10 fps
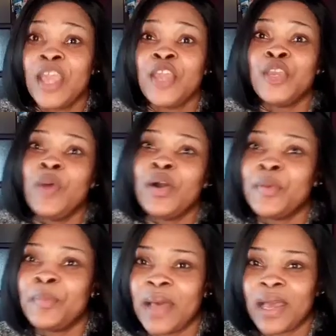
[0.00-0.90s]
You're
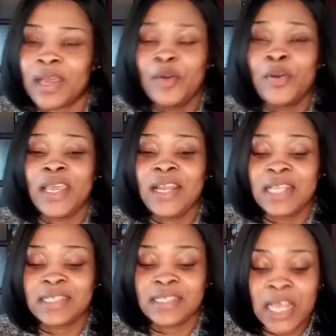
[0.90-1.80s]
welcome back. Okay,
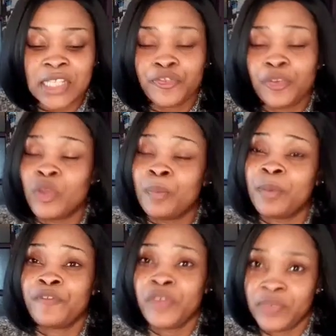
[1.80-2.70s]
let's start from number
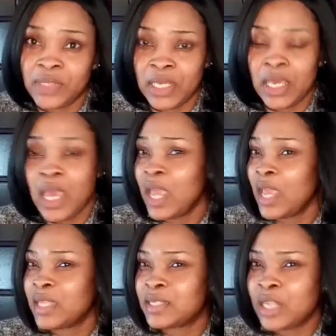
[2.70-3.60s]
50.
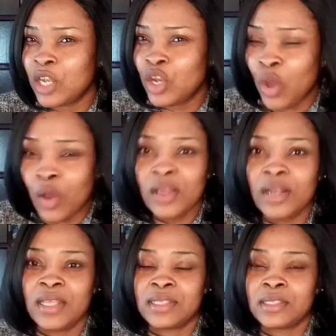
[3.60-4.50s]
It's a long
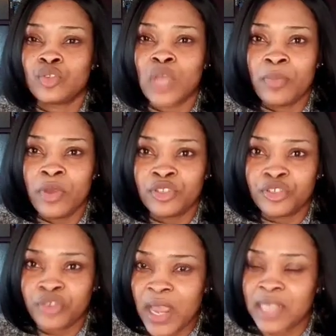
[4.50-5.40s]
list, so I'm going to
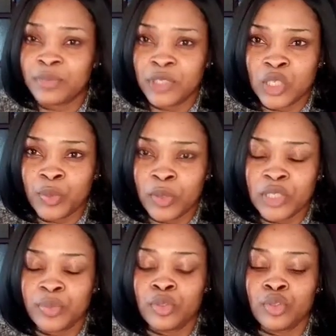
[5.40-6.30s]
try as much as
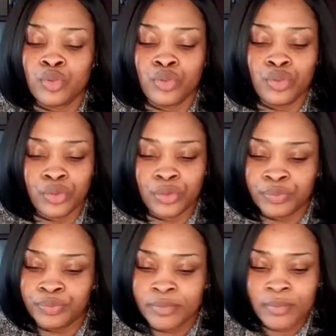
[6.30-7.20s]
possible to,
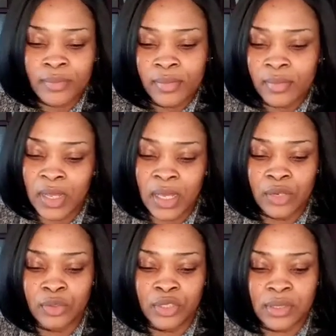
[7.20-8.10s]

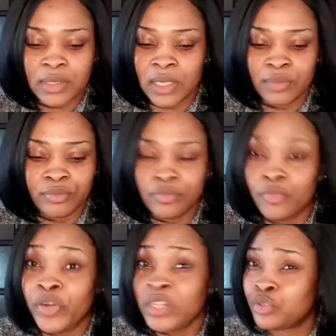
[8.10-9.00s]
just
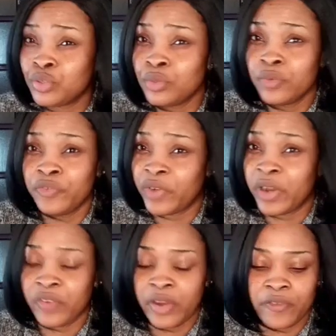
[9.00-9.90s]
read through very,
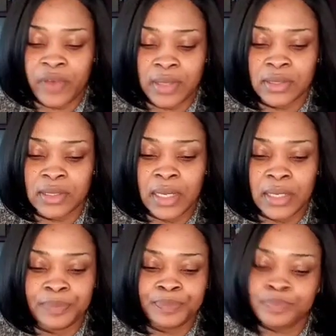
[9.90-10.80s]
very fast.
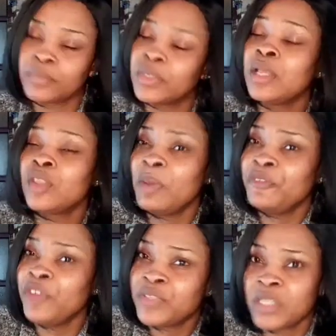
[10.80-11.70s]
Number
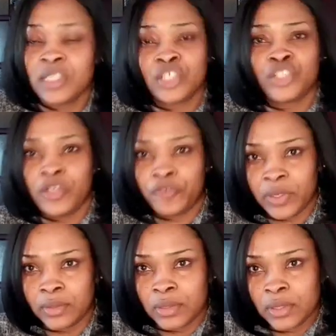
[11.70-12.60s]
50 is
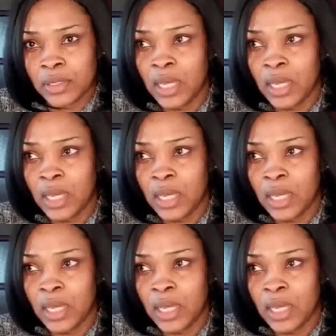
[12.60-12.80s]
Sheffield.